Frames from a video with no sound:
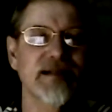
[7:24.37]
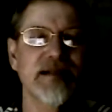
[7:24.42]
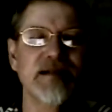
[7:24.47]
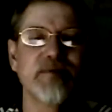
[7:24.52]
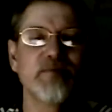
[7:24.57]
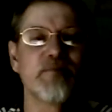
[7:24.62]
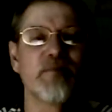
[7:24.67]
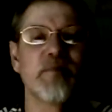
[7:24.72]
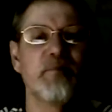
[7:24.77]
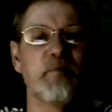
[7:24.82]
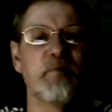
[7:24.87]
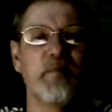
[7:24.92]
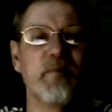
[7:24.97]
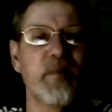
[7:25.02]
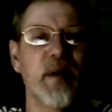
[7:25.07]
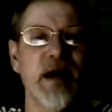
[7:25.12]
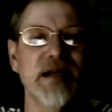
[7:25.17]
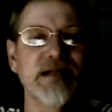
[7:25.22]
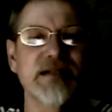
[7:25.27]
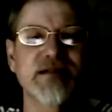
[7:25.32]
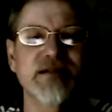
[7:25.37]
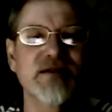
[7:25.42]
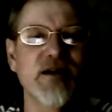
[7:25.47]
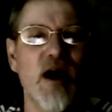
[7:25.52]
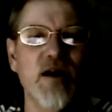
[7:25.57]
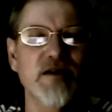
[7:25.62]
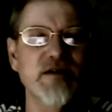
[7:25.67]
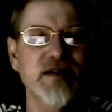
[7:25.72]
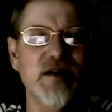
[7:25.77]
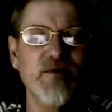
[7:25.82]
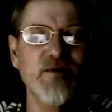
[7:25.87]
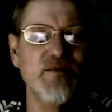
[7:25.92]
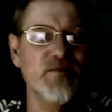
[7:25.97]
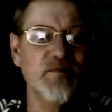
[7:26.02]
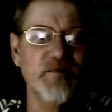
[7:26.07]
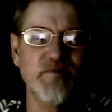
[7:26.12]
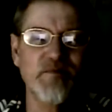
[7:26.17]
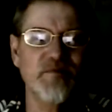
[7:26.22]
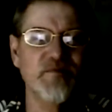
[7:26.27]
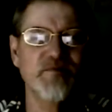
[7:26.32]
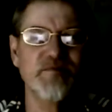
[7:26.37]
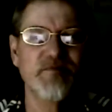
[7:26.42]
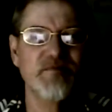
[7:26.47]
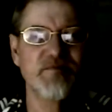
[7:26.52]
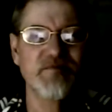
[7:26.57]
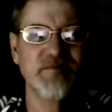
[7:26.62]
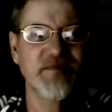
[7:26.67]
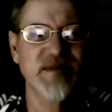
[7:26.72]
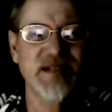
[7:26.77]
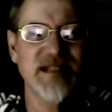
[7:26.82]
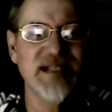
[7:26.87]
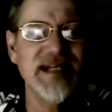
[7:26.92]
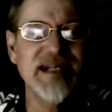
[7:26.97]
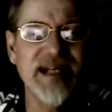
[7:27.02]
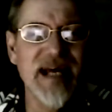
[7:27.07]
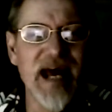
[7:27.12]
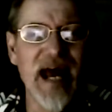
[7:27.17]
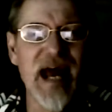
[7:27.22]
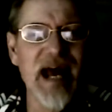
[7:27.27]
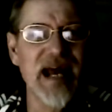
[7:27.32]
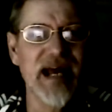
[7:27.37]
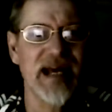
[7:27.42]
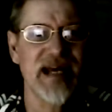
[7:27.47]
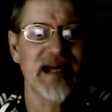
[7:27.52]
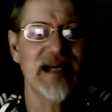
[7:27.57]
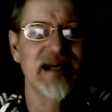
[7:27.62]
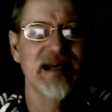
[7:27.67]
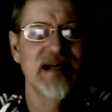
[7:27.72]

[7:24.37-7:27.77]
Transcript: anybody's knowledge of today.